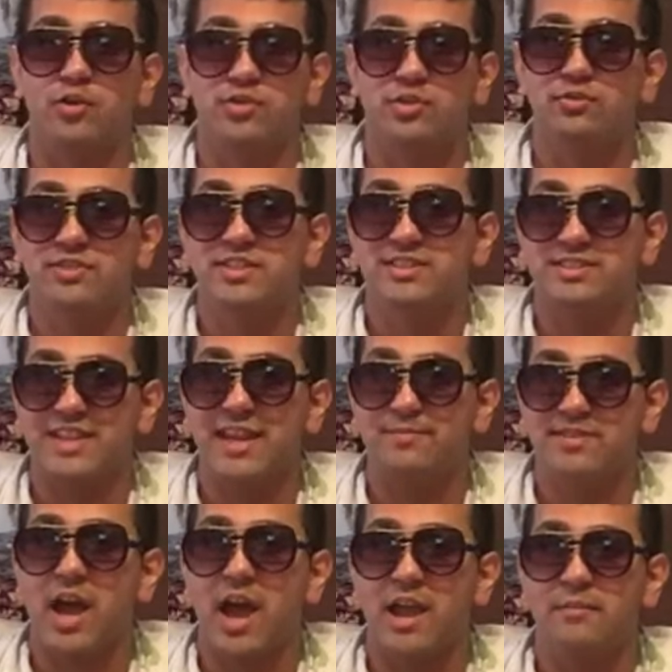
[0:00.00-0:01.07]
dudes at the same
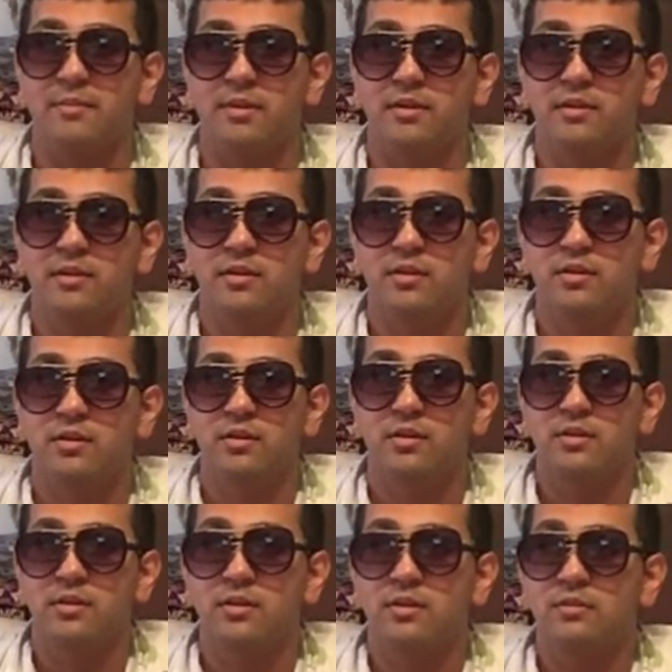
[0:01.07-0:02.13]
time.
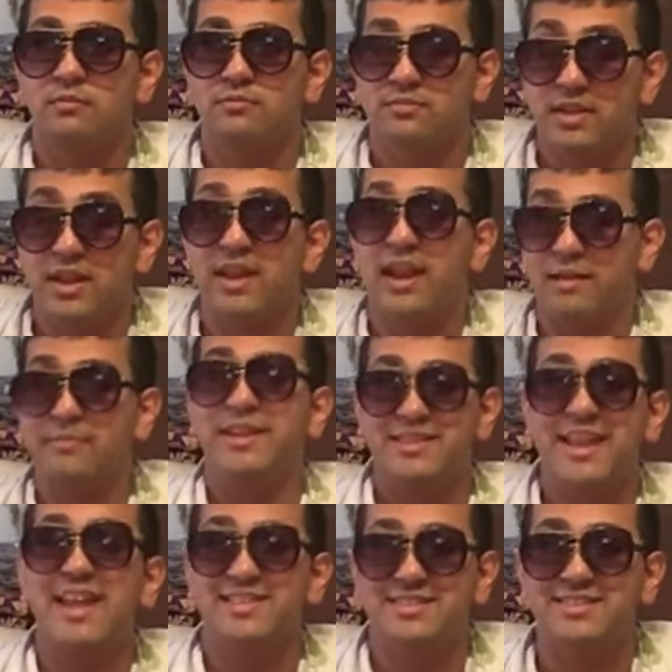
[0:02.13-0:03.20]
And I mean,
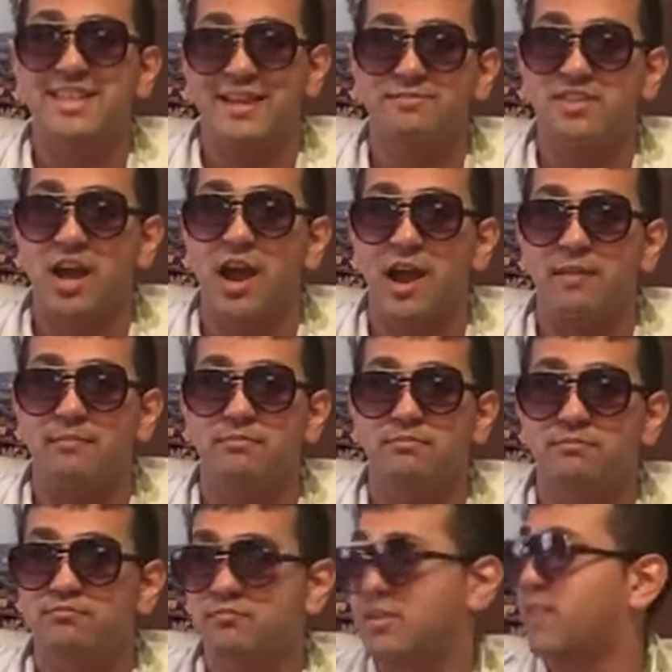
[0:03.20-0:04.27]
yes, same time.
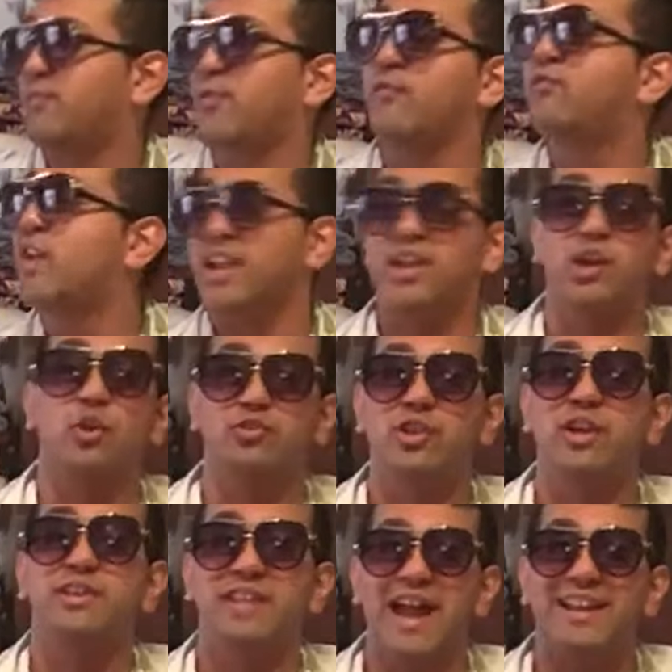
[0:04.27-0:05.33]
If you fucking go to
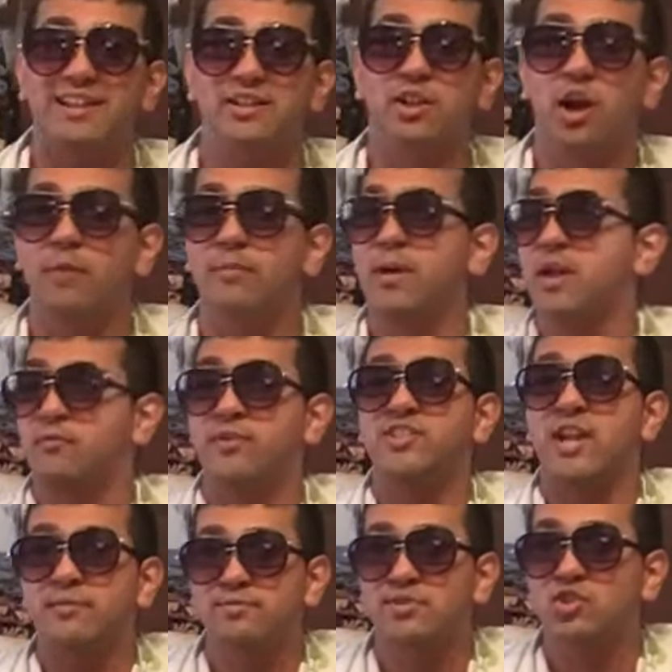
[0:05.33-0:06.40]
a nightclub, which
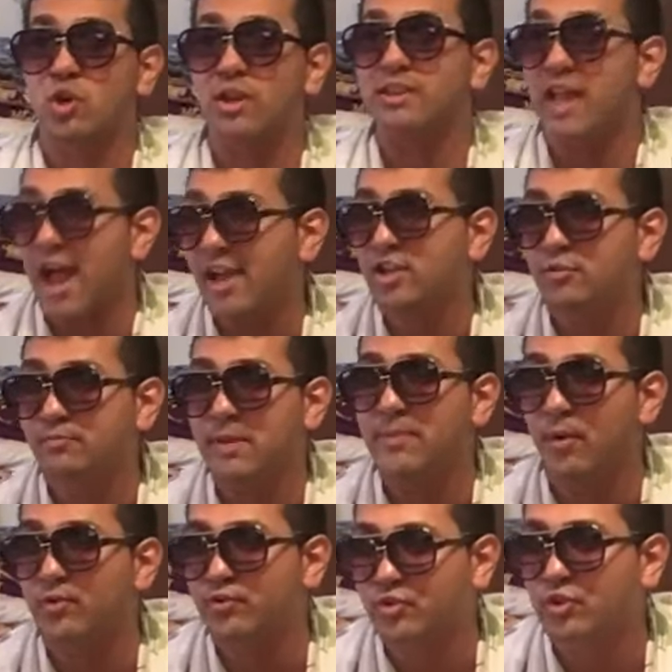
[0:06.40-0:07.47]
I'm sure a lot of you
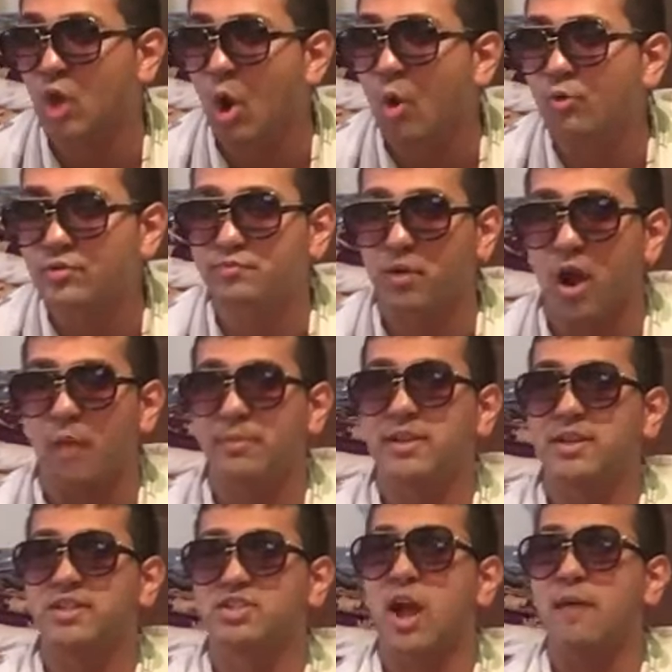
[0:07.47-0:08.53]
people don't, probably,
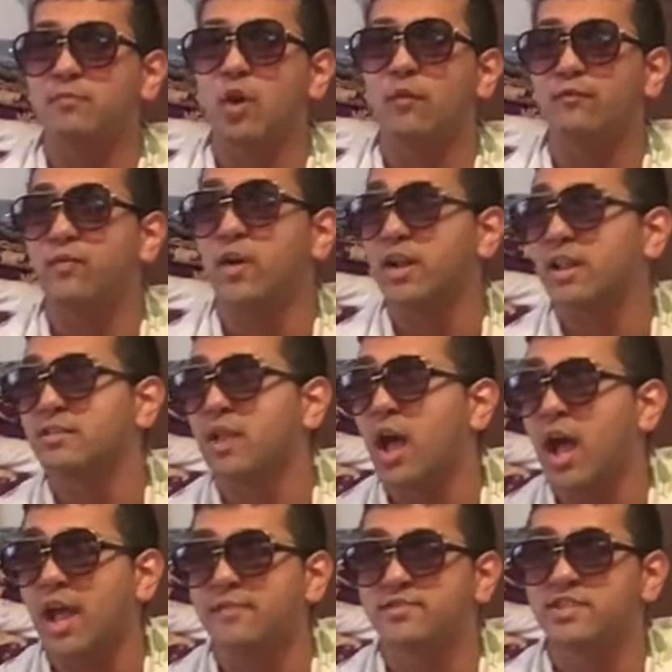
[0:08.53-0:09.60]
because you have no fucking
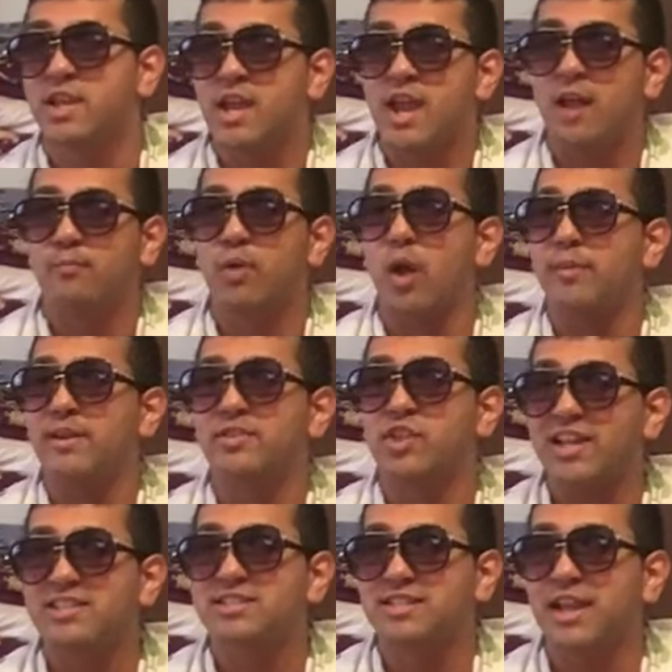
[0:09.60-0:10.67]
lives, and probably
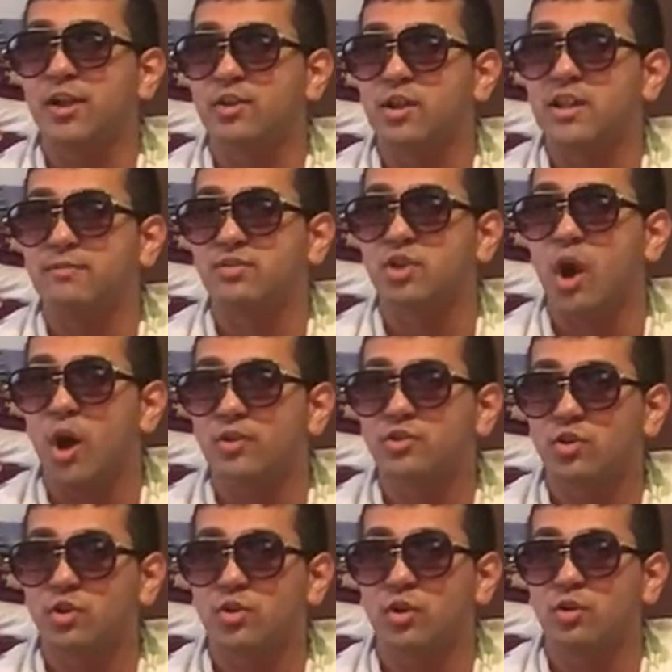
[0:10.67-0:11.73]
that scared to even talk
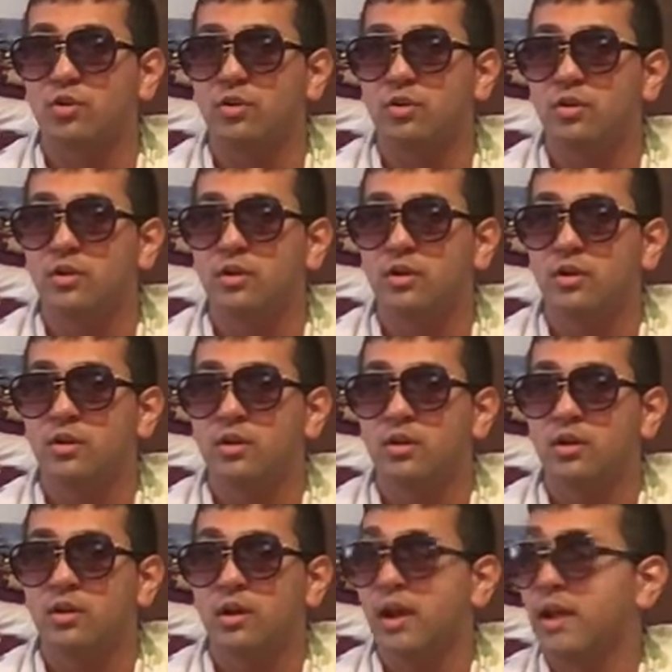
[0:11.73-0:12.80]
to a girl.
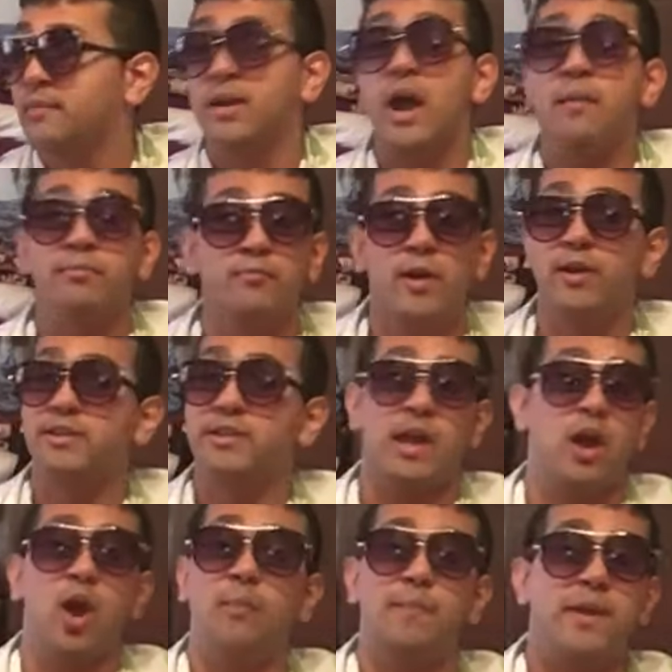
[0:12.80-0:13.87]
I mean, I'm willing to
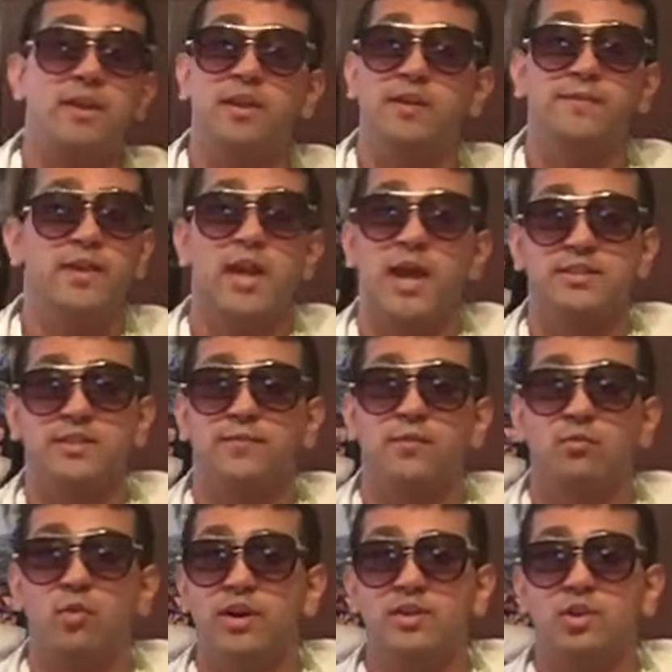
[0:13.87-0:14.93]
help any of you guys if you
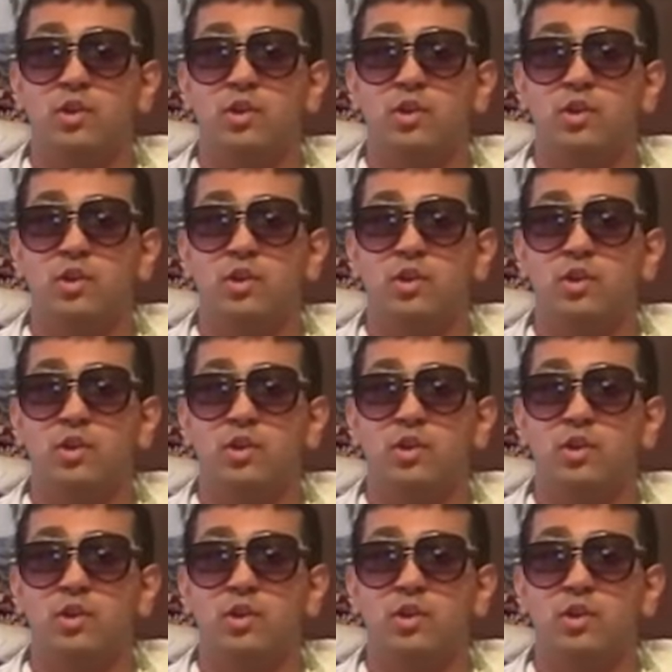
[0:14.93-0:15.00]
want to